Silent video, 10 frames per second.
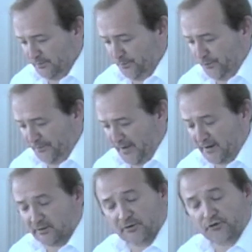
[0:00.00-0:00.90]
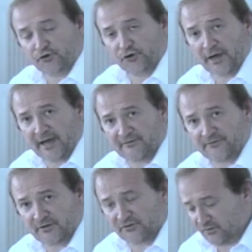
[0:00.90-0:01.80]
that they should have
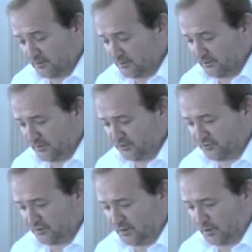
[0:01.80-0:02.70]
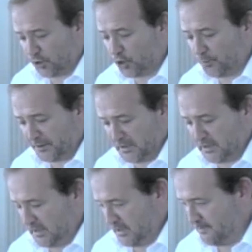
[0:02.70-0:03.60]
this, this uh, copy
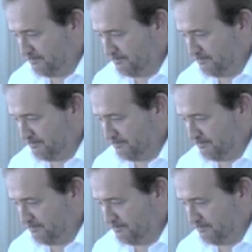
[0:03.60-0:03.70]
key.